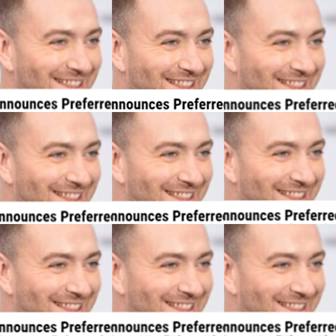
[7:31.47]

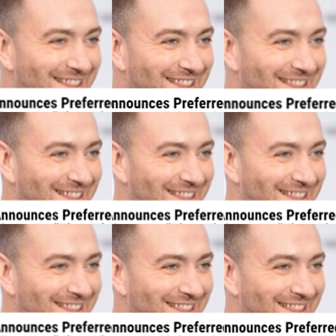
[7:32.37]

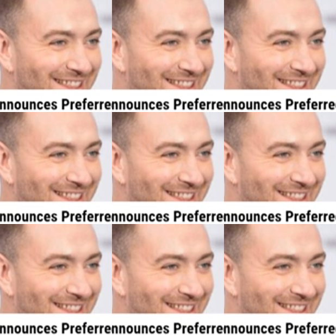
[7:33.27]

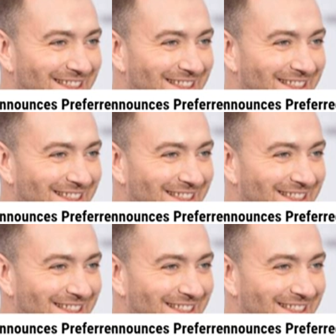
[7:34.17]

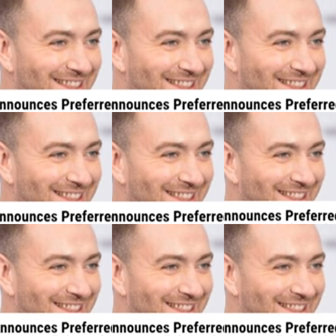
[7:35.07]

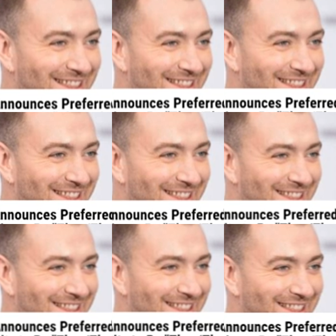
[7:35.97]

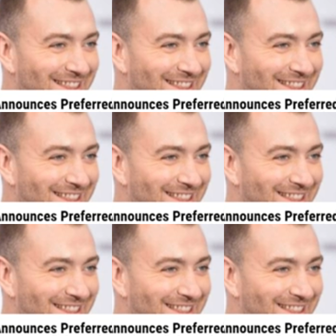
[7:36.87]
(not speaking)